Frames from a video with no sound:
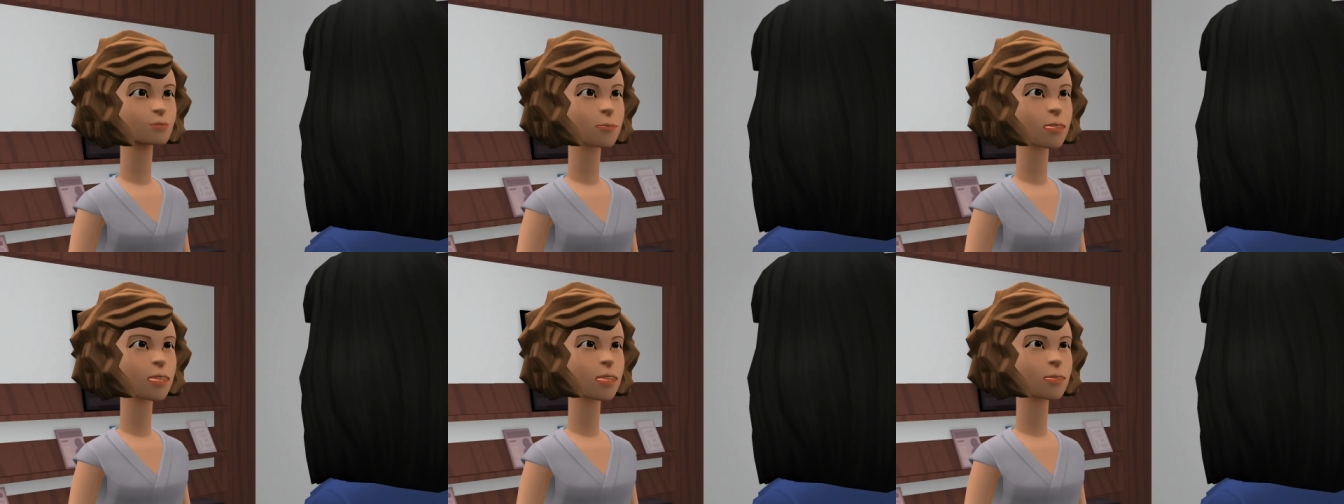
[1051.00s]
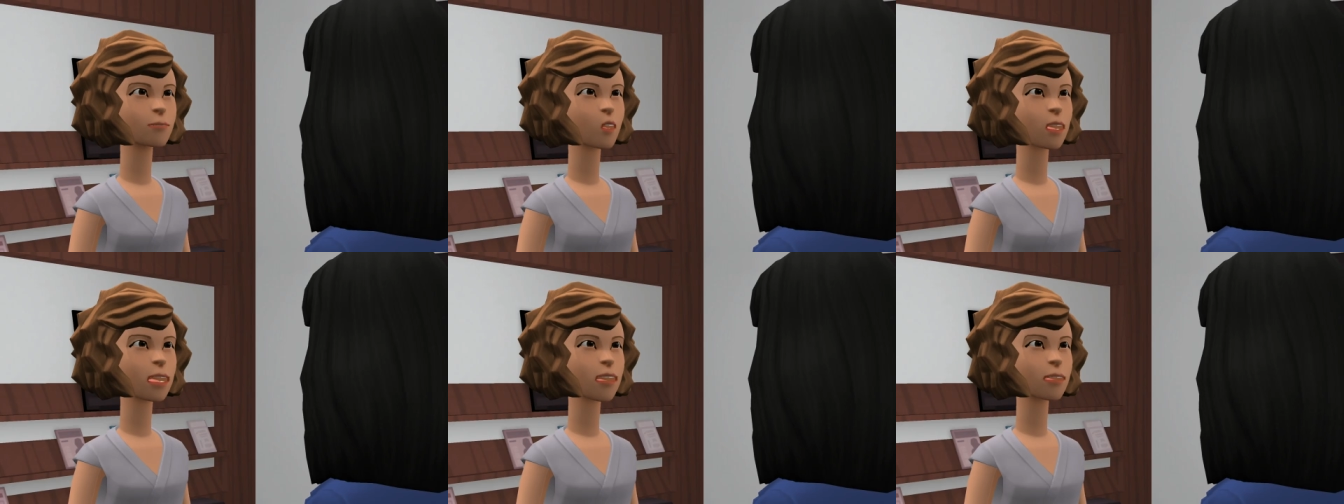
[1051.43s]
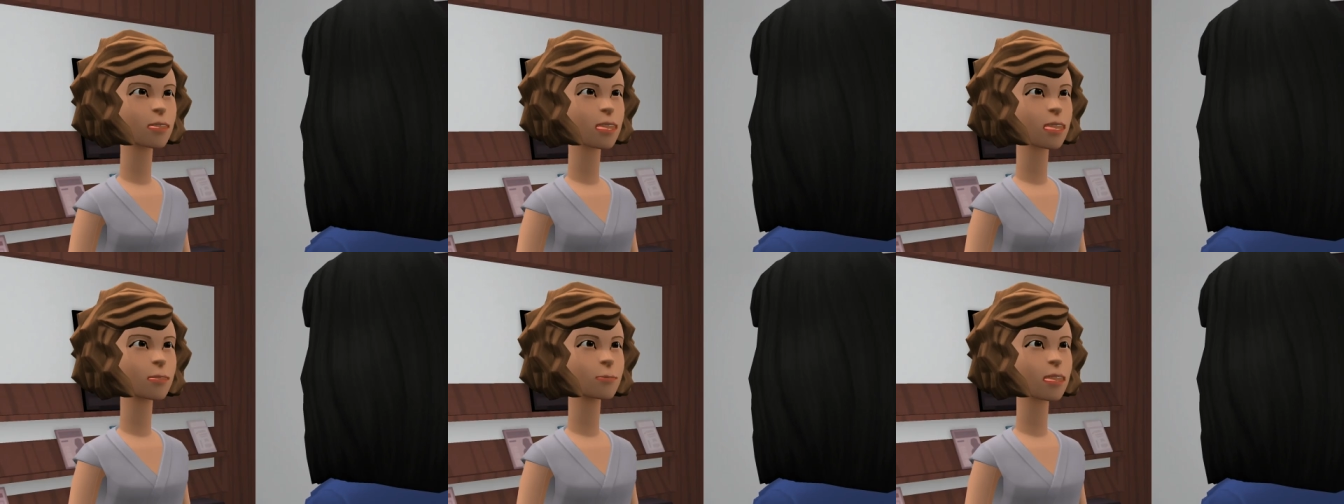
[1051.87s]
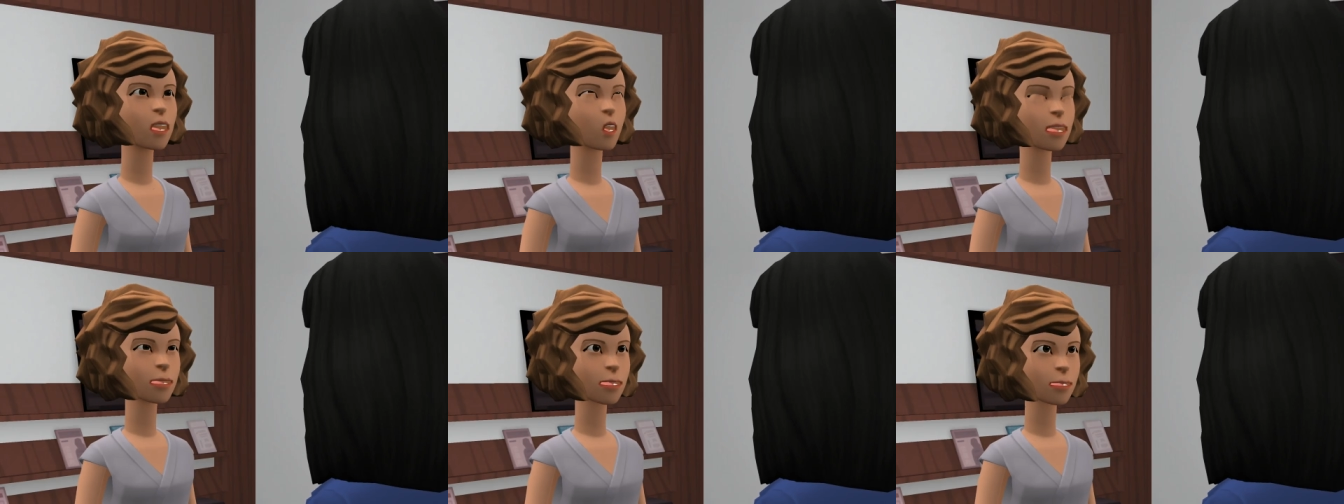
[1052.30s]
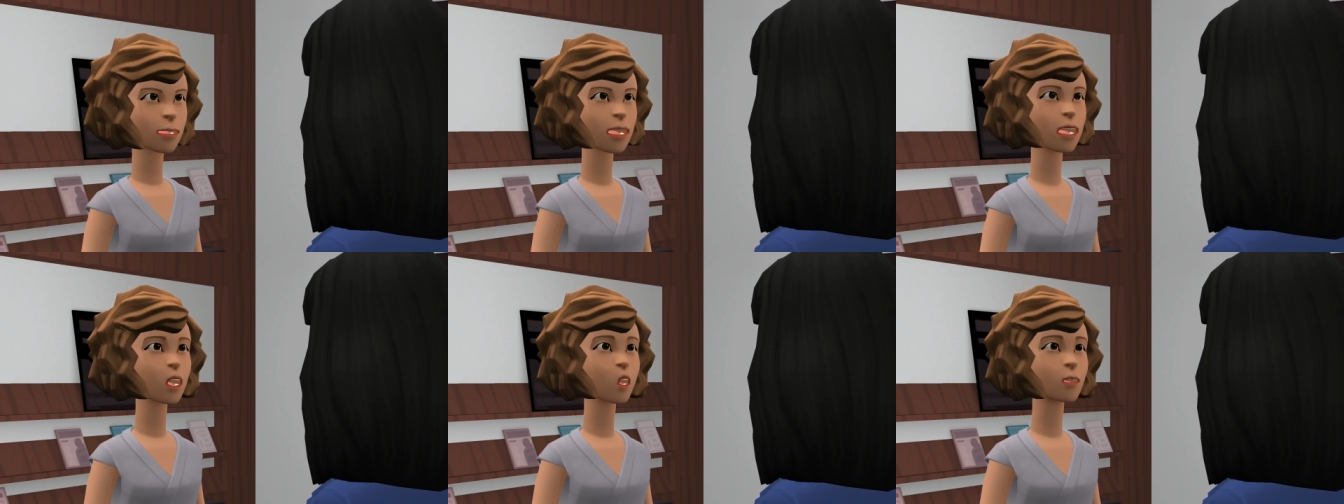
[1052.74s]
Thanks for inviting me to the
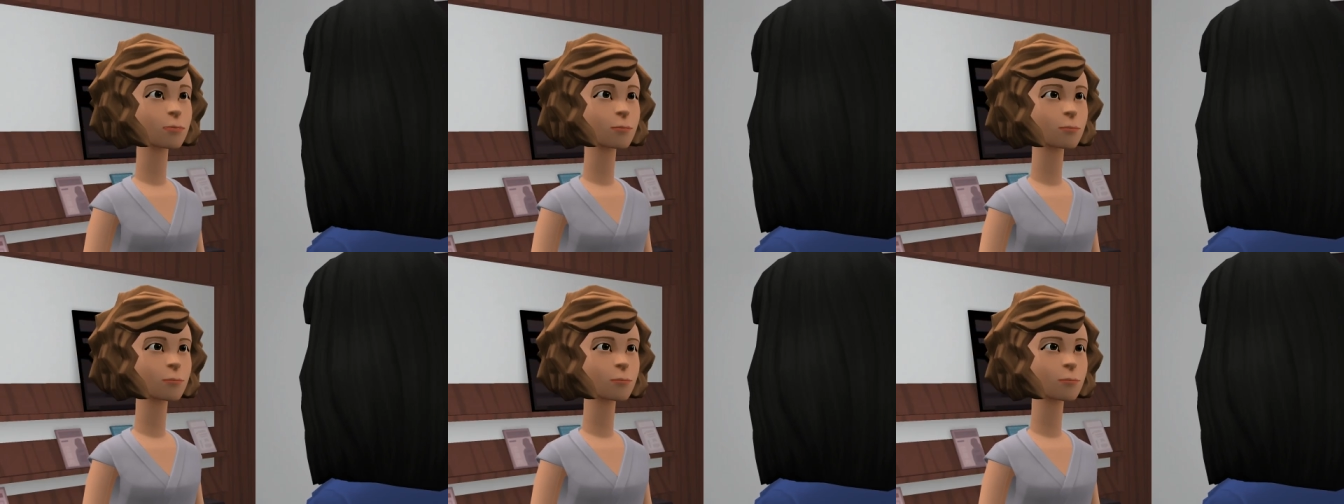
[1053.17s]
seminar.